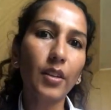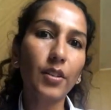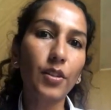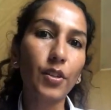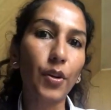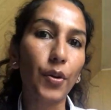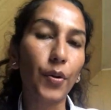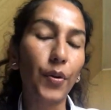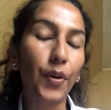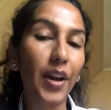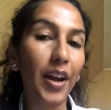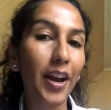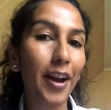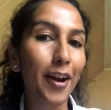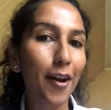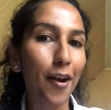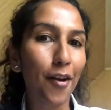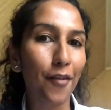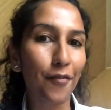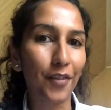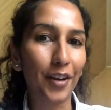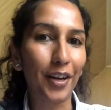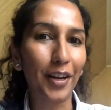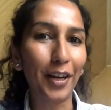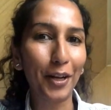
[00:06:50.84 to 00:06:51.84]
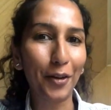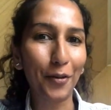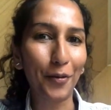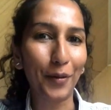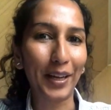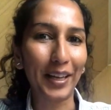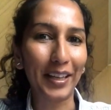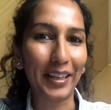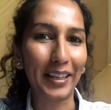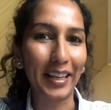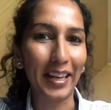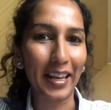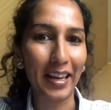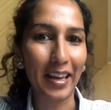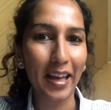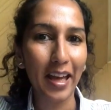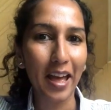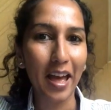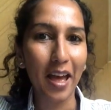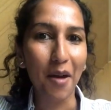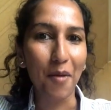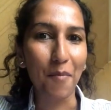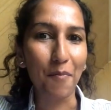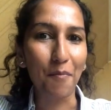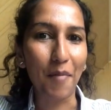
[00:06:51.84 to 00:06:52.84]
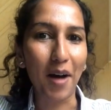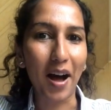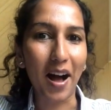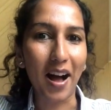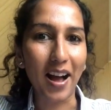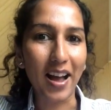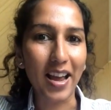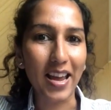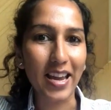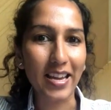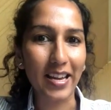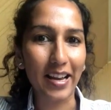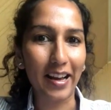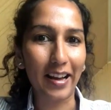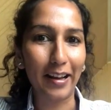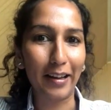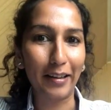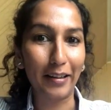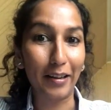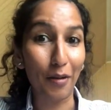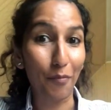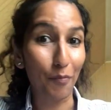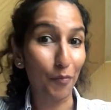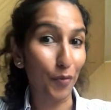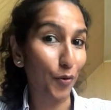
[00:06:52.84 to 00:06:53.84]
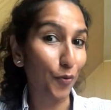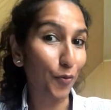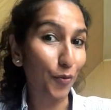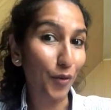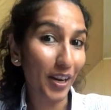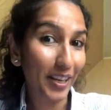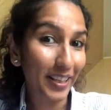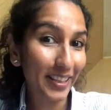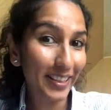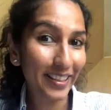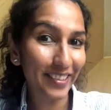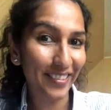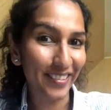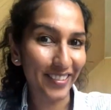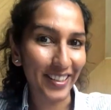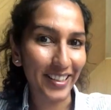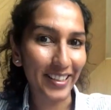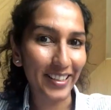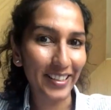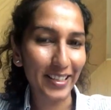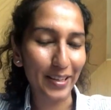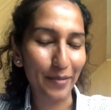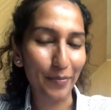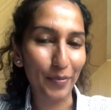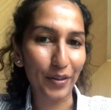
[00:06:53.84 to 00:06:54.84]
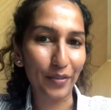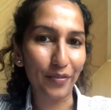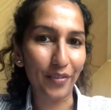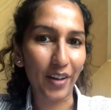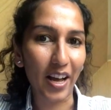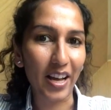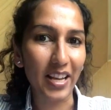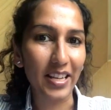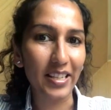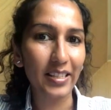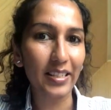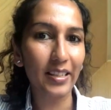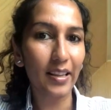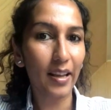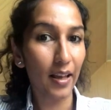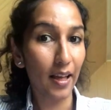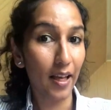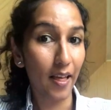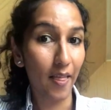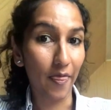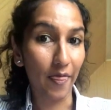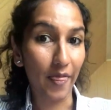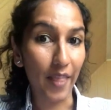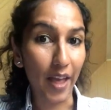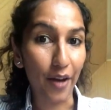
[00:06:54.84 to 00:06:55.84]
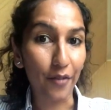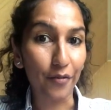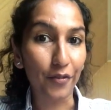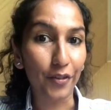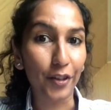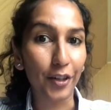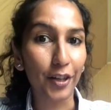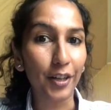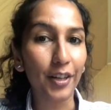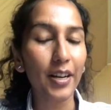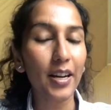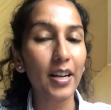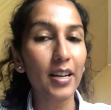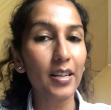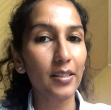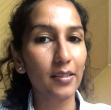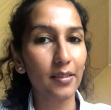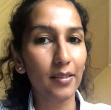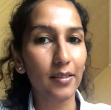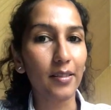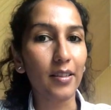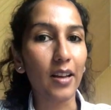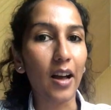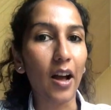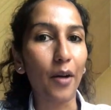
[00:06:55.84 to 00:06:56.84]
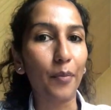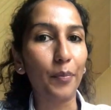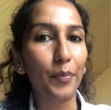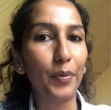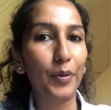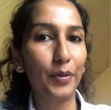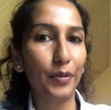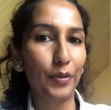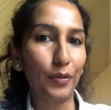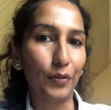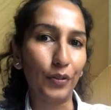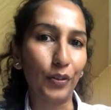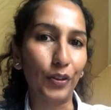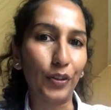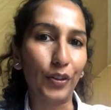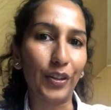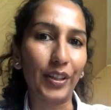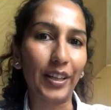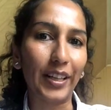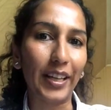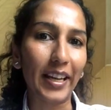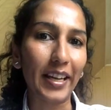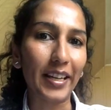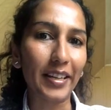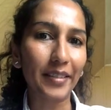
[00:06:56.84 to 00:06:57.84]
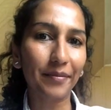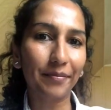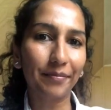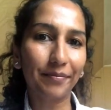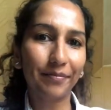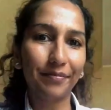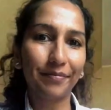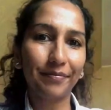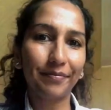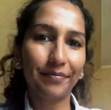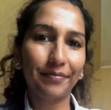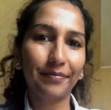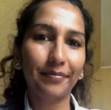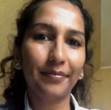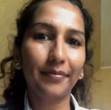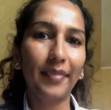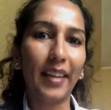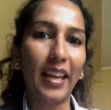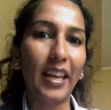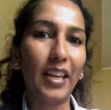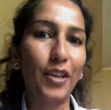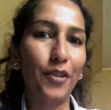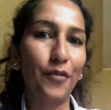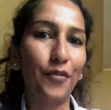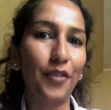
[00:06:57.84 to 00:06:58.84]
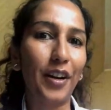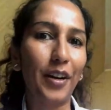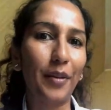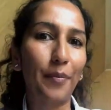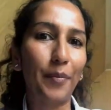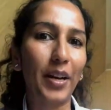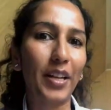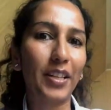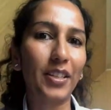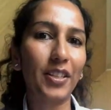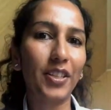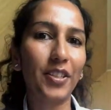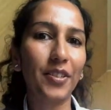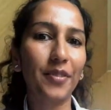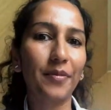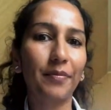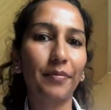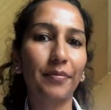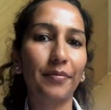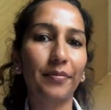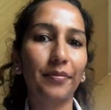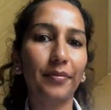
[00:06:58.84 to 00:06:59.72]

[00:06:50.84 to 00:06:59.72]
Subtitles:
So here are very quickly my number one career tip advice: never stop learning. Thank you very much.